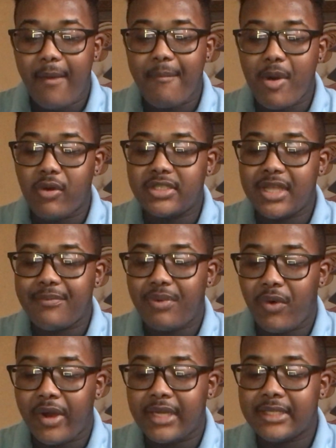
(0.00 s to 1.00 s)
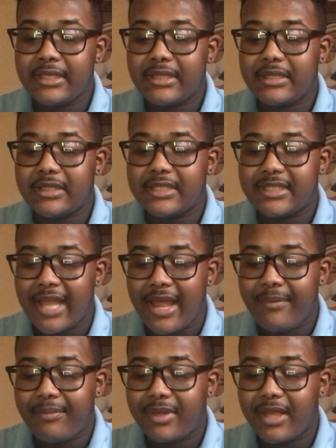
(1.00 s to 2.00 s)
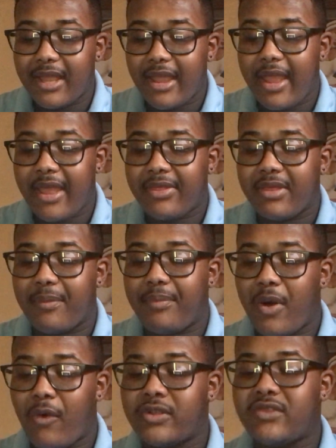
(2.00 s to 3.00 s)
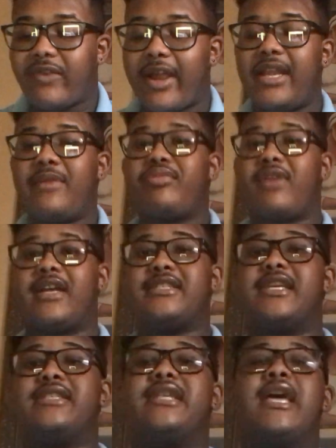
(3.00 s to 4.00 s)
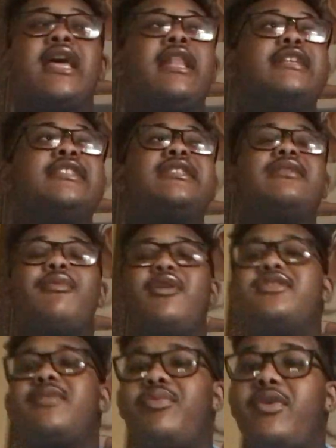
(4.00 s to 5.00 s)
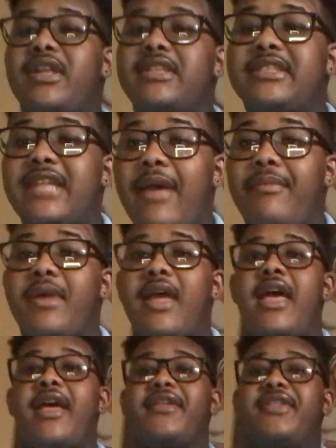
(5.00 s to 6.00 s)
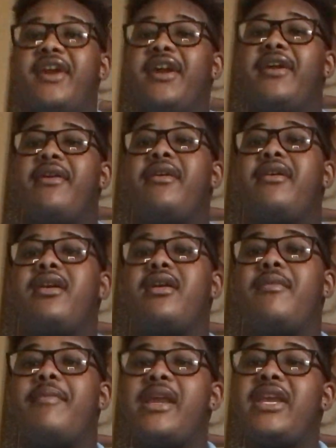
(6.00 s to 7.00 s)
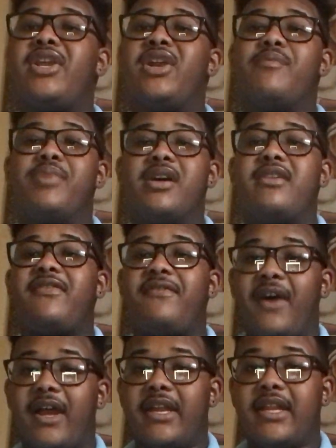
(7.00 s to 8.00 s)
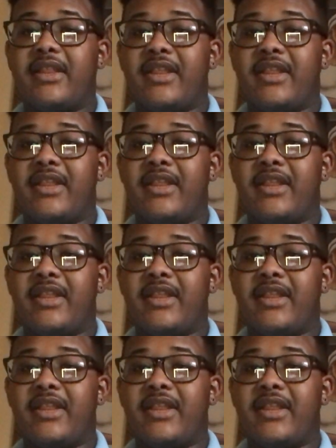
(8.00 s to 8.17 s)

Most important step in the post-writing process. This is the most important step. They're making your book fun.